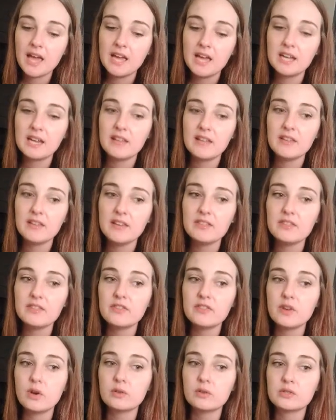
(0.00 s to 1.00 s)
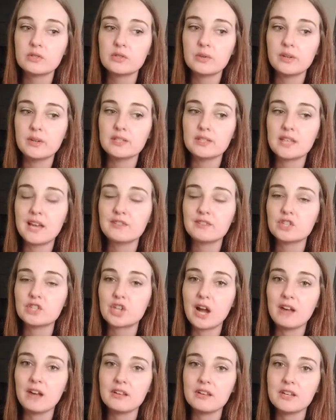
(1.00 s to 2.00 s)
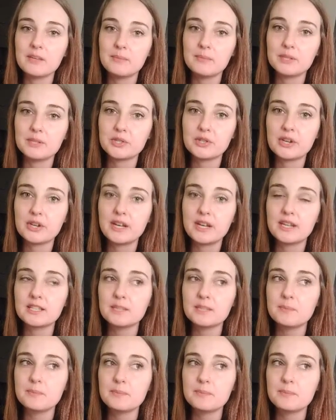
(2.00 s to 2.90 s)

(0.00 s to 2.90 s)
And I like that the whole story is kind of shrouded in mystery, and